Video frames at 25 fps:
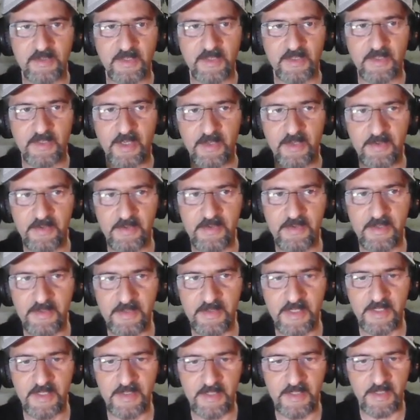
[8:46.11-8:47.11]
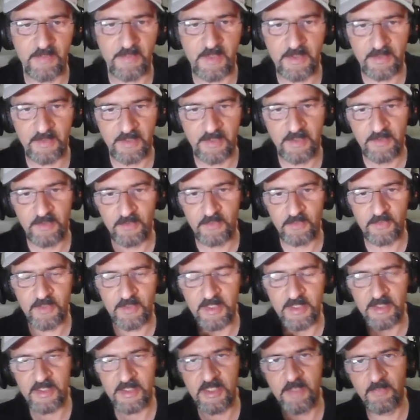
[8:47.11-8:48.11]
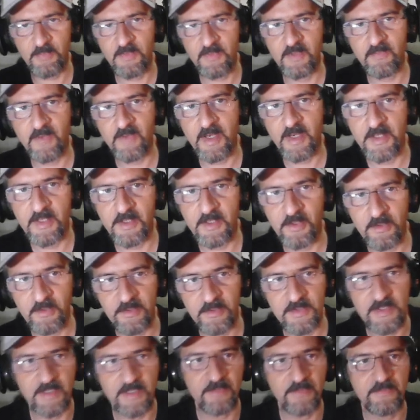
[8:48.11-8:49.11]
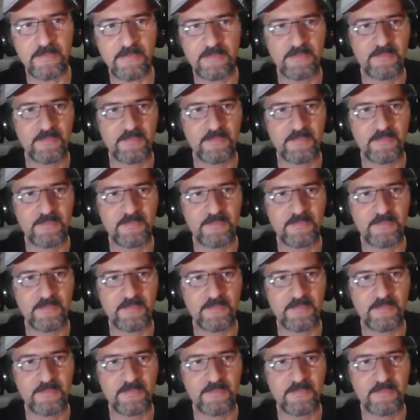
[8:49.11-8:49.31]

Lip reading: And other than that, I mean, you can keep dividing yourself.